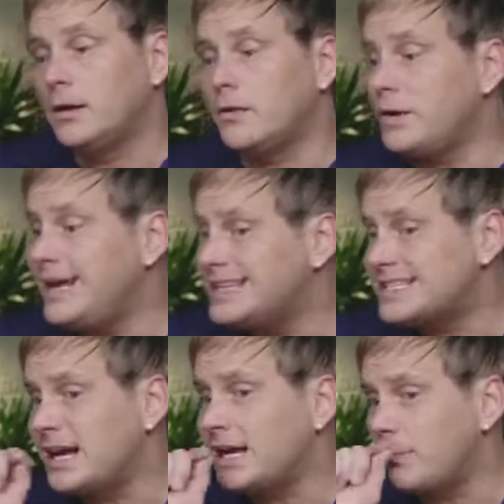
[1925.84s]
The really
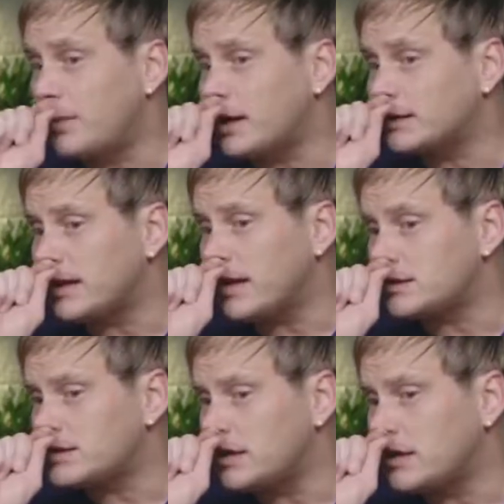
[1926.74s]
scary part I
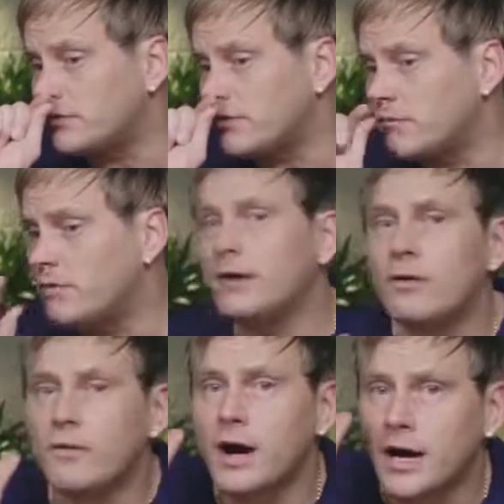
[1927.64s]
actually got from one
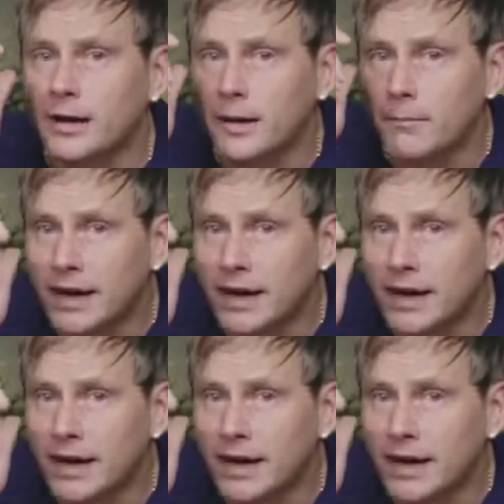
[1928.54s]
of our